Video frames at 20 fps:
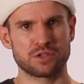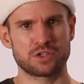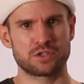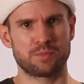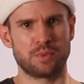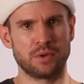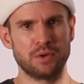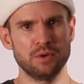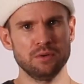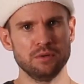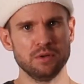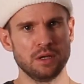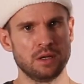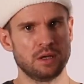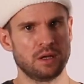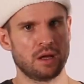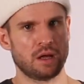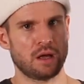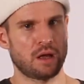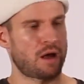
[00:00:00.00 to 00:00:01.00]
spoon,
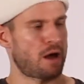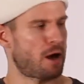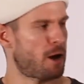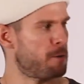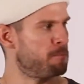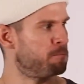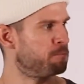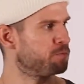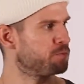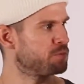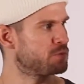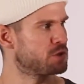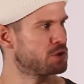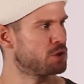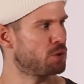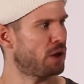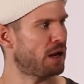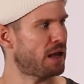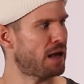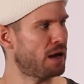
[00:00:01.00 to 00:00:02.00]
um,
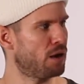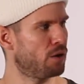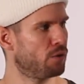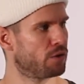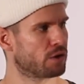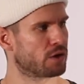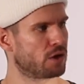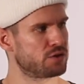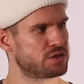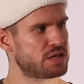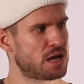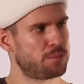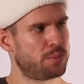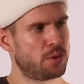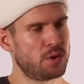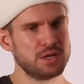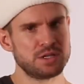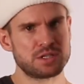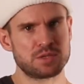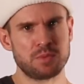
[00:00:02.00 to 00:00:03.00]
to allow the contact
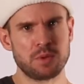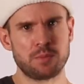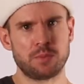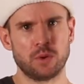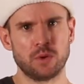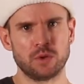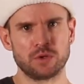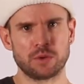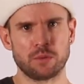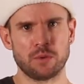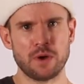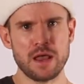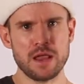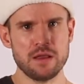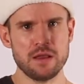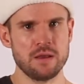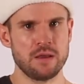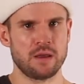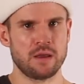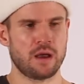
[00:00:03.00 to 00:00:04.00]
point to be pulled
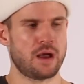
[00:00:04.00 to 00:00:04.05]
away,